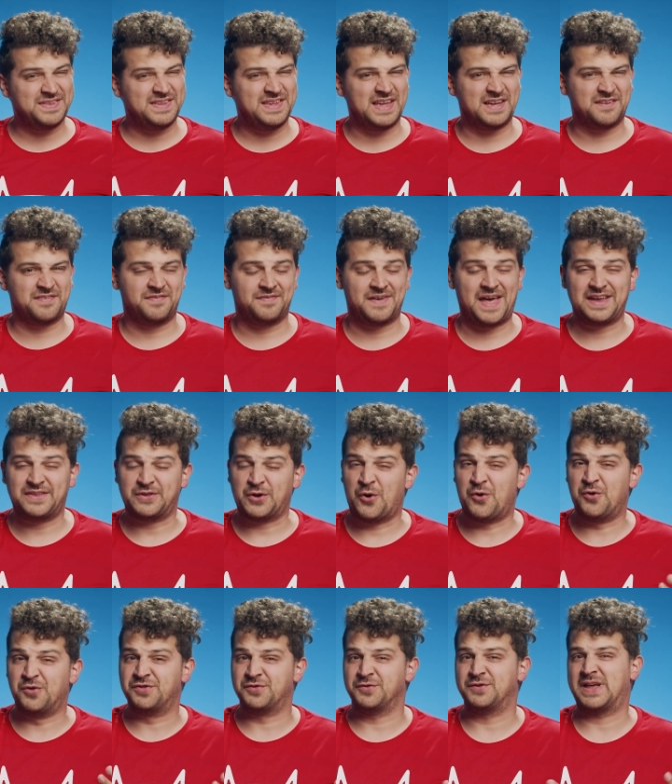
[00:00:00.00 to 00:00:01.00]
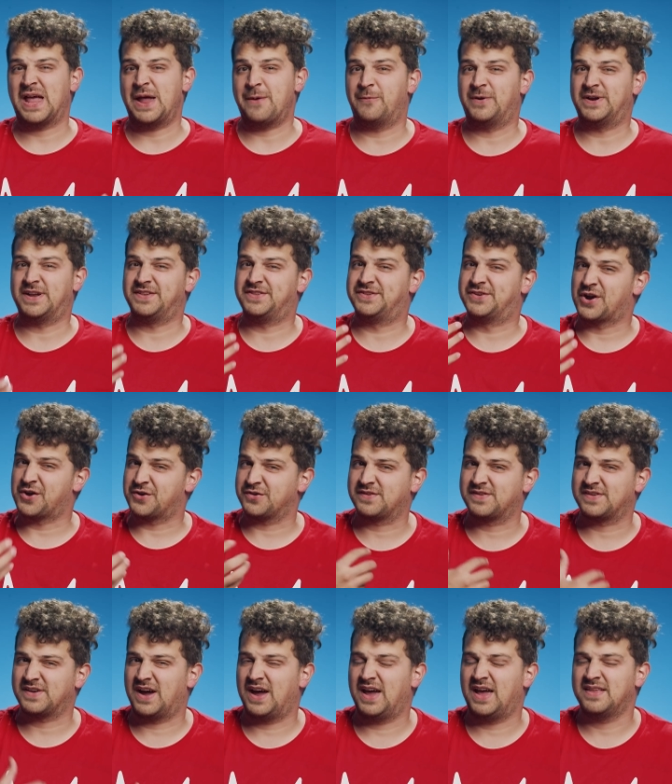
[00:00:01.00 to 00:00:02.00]
the effect also came with a dark
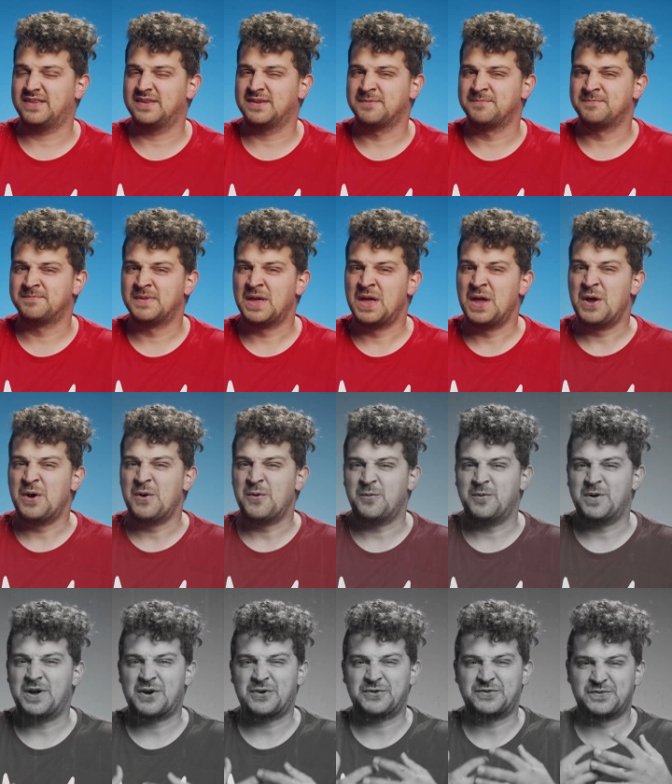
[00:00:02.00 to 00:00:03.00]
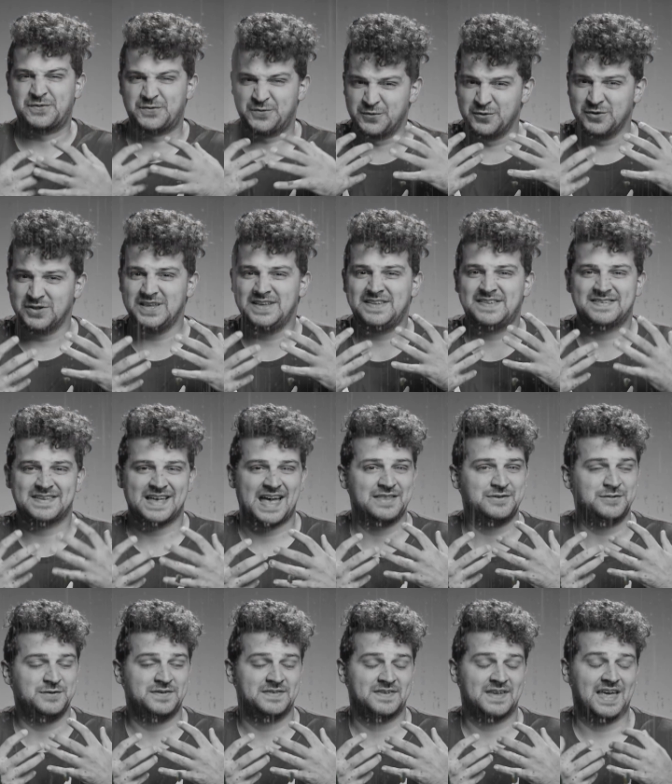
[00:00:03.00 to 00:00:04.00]
side. We are truly
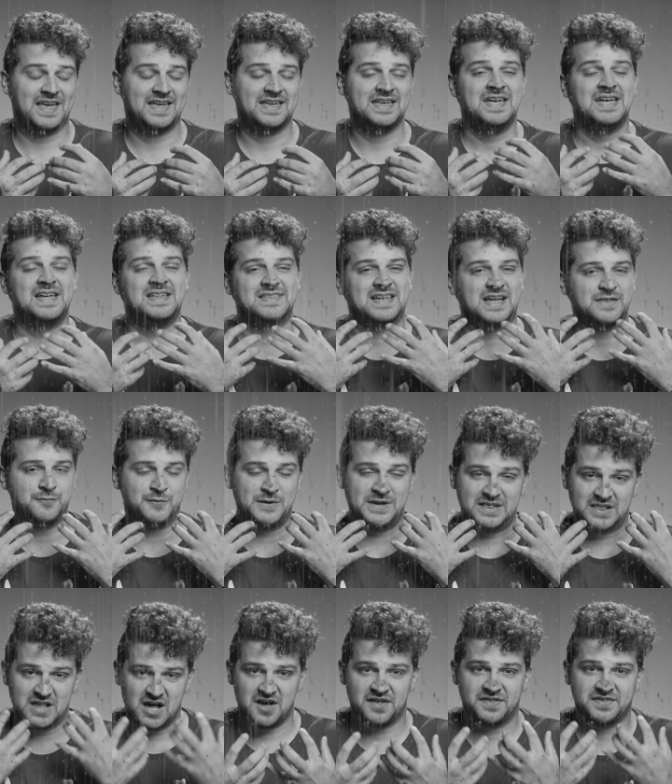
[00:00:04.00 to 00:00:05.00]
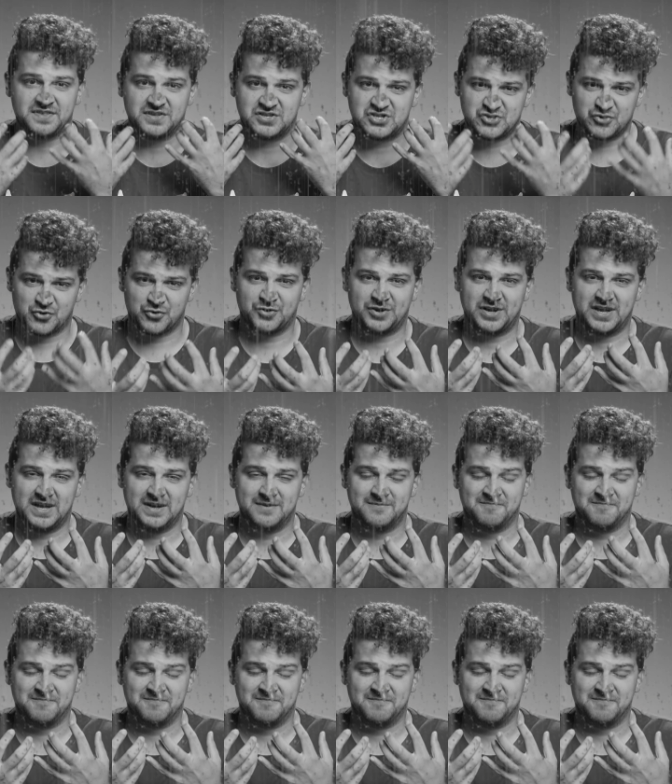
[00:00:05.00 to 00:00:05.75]
sad to say that we lost Jordy.